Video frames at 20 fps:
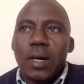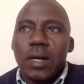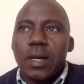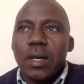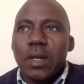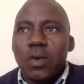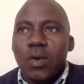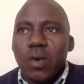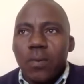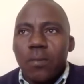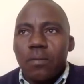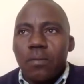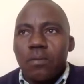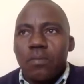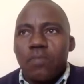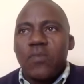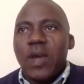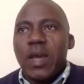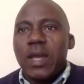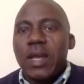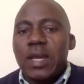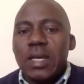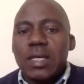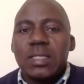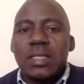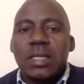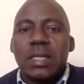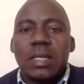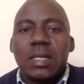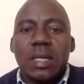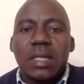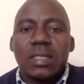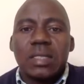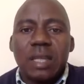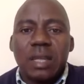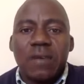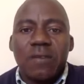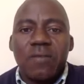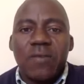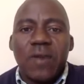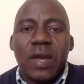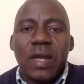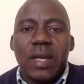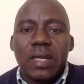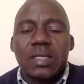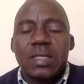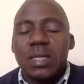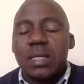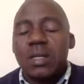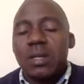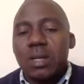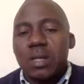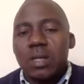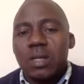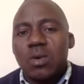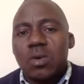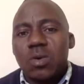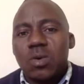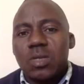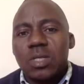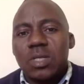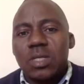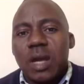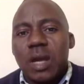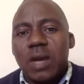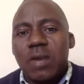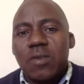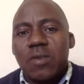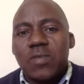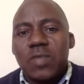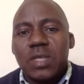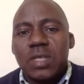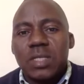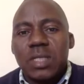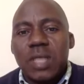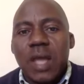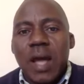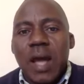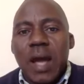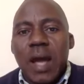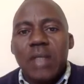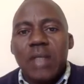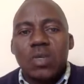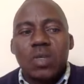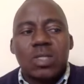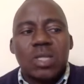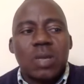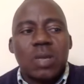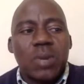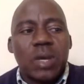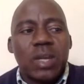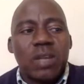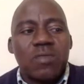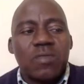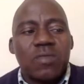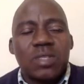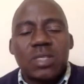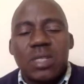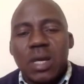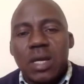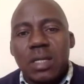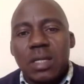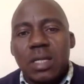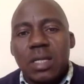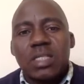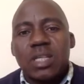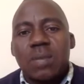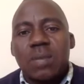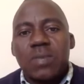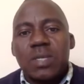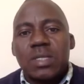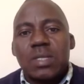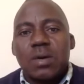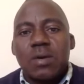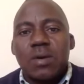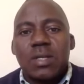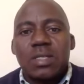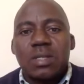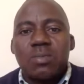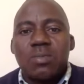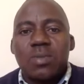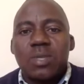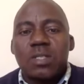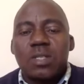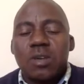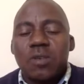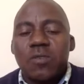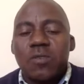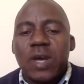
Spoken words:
you know, finance, and he doesn't have finance, and all these kind of things. I saw someone even saying that Chamisa was the Minister of